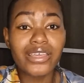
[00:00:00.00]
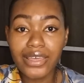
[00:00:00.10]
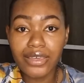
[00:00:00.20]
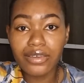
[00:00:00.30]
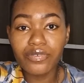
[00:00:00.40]

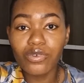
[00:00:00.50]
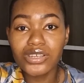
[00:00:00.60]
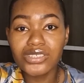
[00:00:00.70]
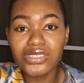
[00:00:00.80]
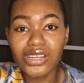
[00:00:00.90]
hair, for
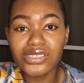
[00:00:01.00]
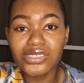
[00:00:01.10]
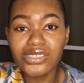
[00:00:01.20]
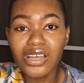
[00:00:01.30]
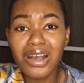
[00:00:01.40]

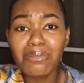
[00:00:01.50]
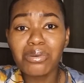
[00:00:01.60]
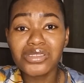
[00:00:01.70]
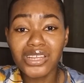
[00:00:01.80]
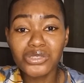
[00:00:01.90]
instance,
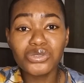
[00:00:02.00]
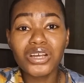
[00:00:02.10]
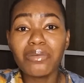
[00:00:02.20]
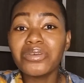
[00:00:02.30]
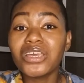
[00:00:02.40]
but then you
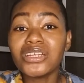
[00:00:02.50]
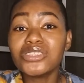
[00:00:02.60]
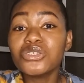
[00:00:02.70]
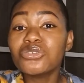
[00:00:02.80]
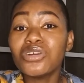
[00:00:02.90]
can be
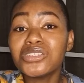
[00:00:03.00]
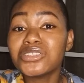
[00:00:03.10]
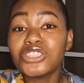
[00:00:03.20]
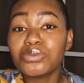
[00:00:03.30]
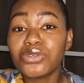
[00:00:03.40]
getting
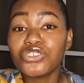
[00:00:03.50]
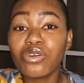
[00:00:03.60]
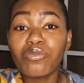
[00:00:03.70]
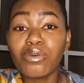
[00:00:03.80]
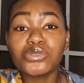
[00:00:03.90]
crazy
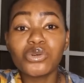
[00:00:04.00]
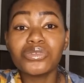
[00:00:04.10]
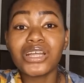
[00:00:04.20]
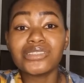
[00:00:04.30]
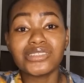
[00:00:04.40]
inspiration from
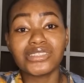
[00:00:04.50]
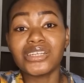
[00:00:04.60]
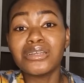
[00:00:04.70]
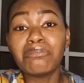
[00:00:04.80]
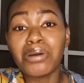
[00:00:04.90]
someone that is
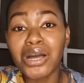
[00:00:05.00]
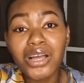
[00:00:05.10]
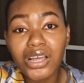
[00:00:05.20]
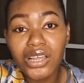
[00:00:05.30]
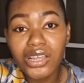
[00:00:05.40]
selling bag.